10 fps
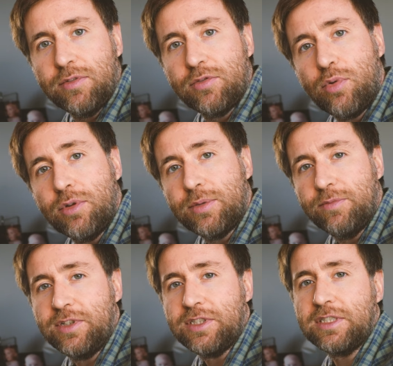of quantum
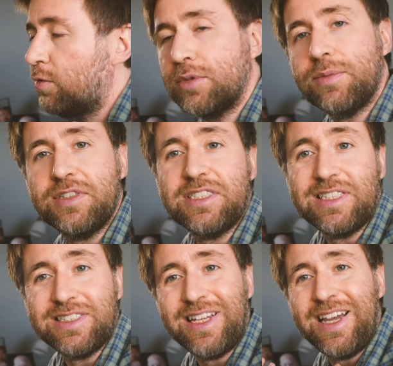physics. Quantum physics is
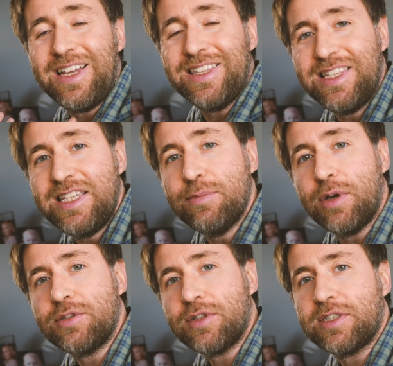the most
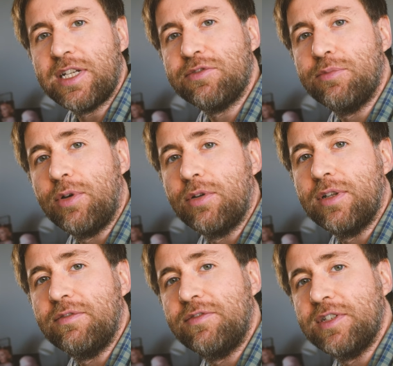successful model in
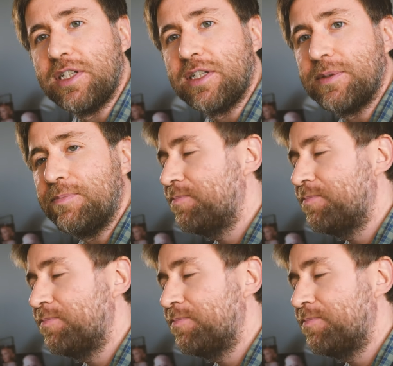physics.